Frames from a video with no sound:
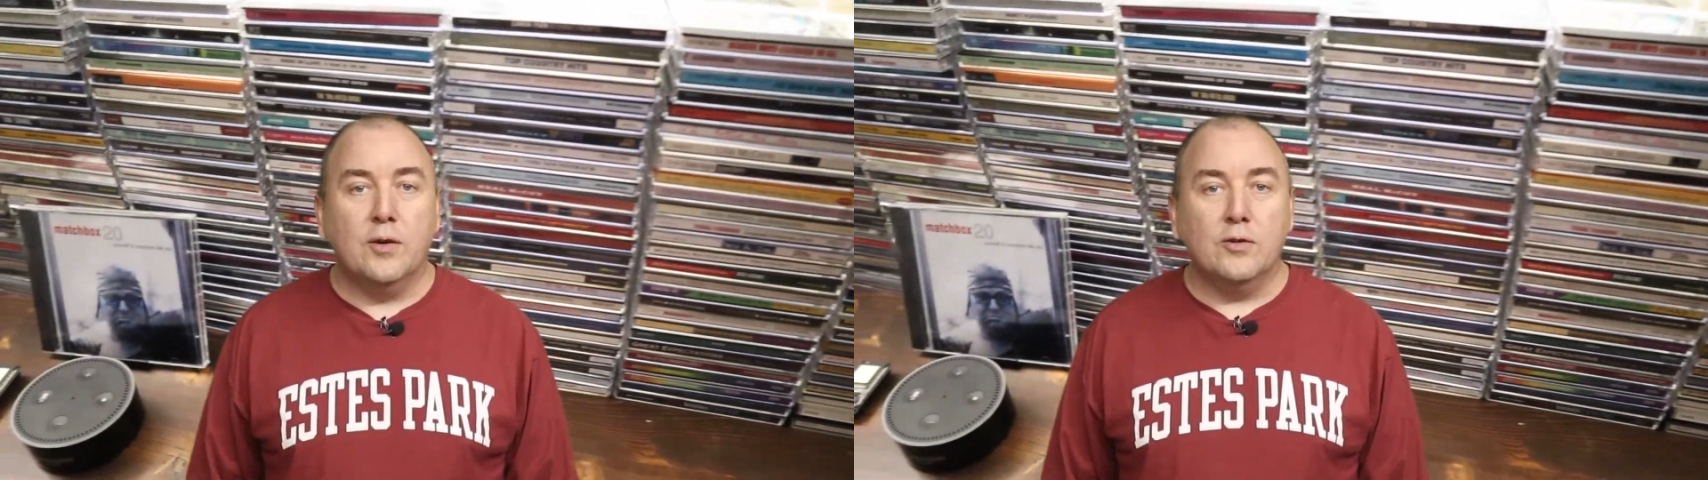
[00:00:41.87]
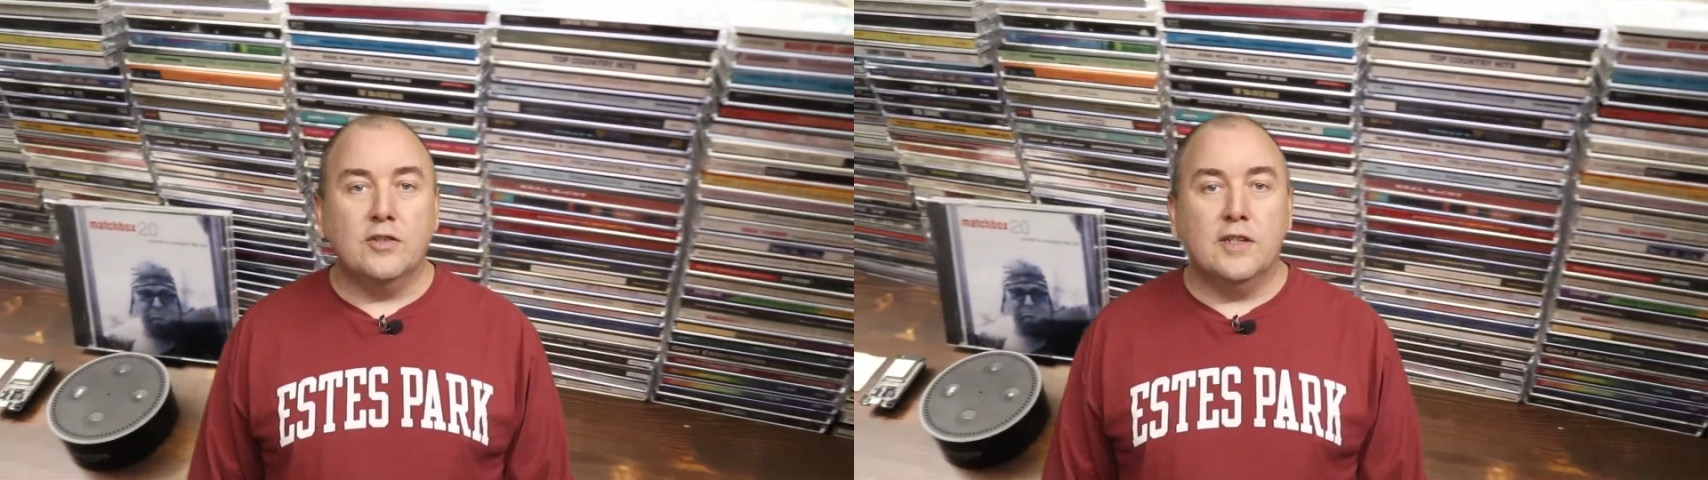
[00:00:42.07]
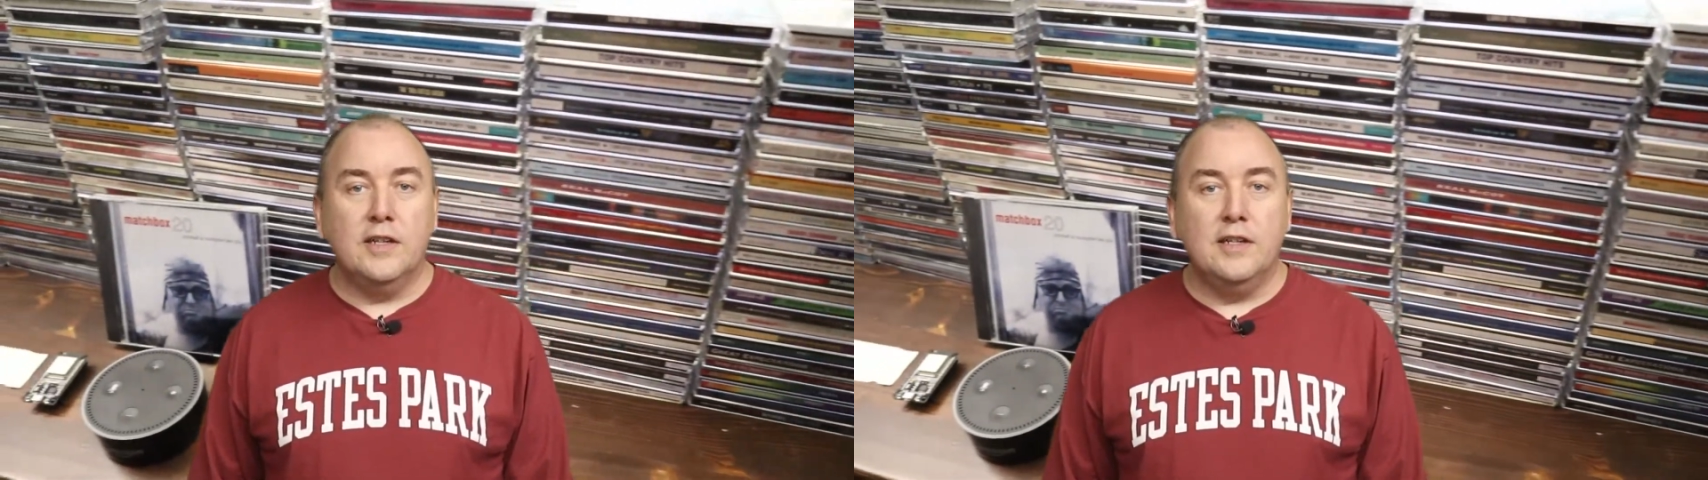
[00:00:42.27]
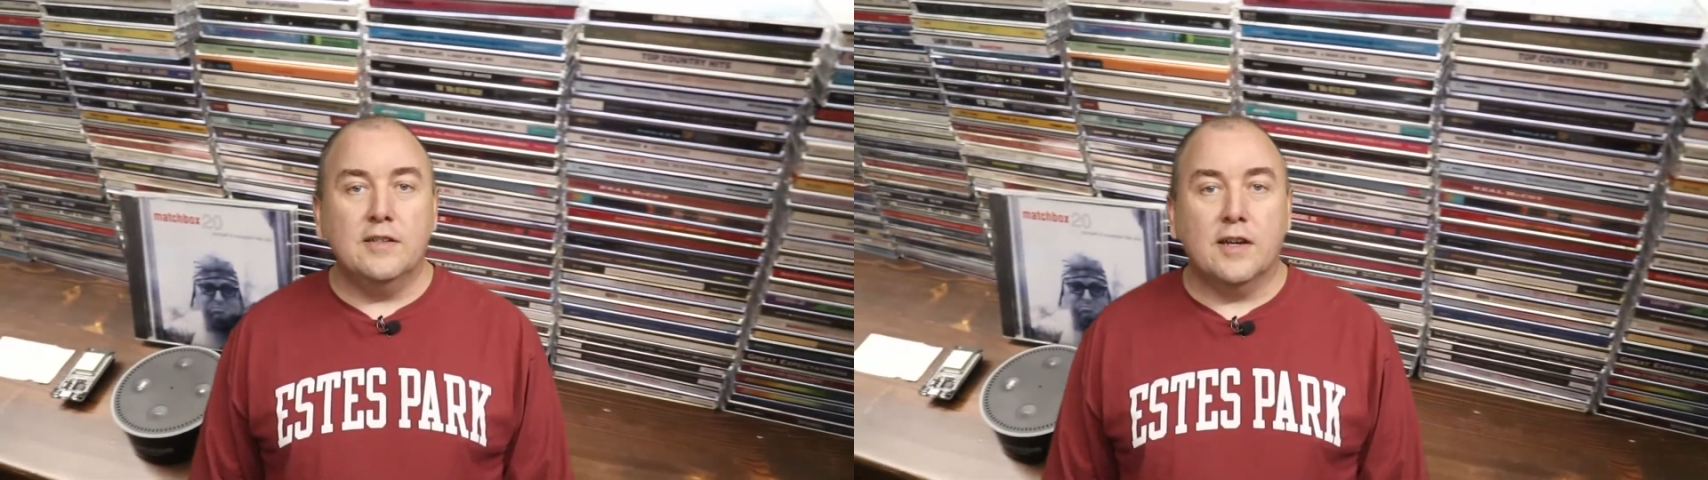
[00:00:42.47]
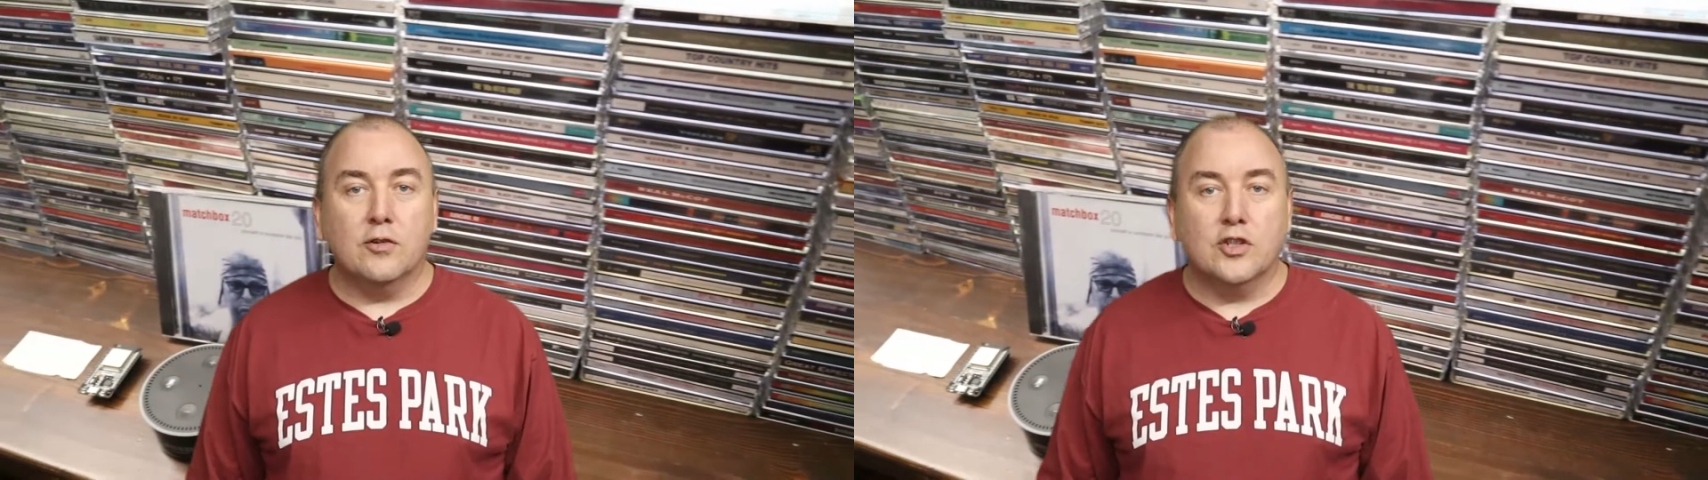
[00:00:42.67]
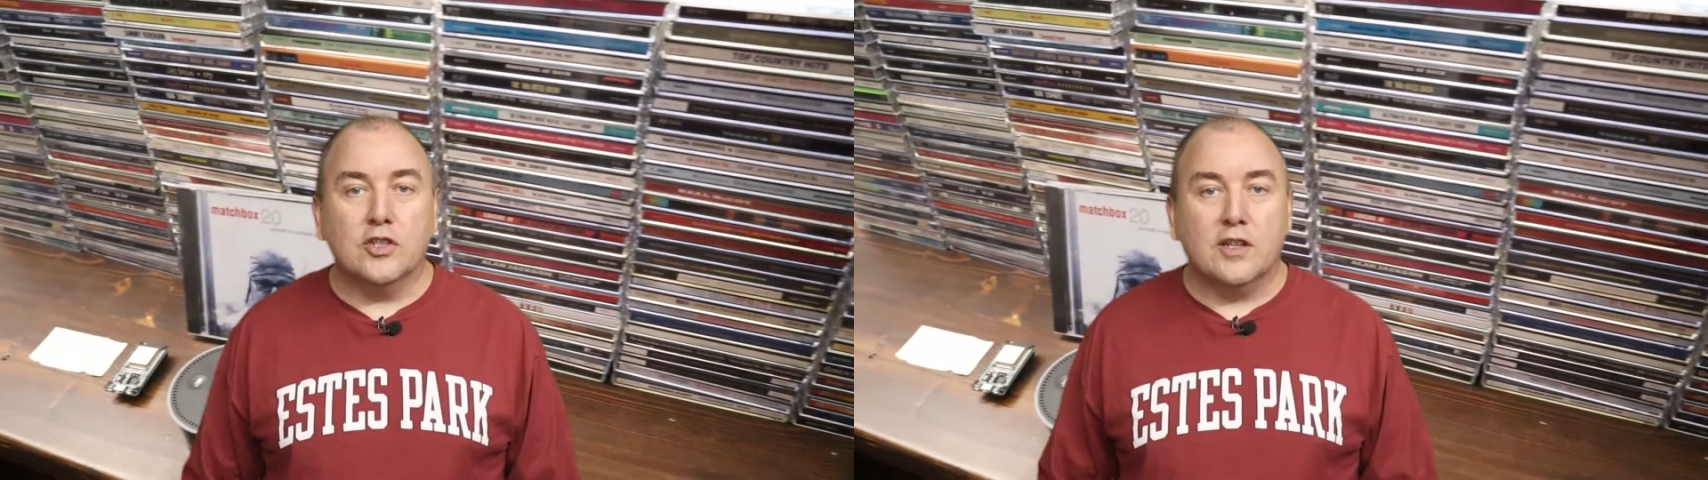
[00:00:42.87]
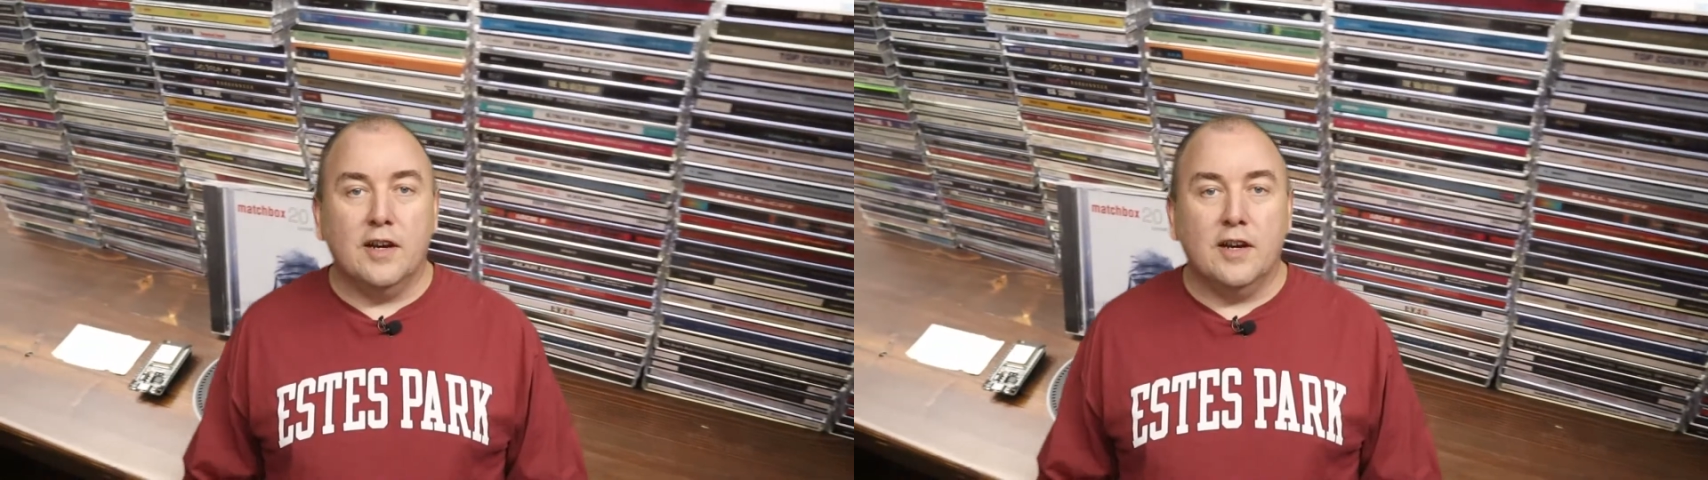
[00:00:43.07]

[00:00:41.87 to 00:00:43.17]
old CDs that are just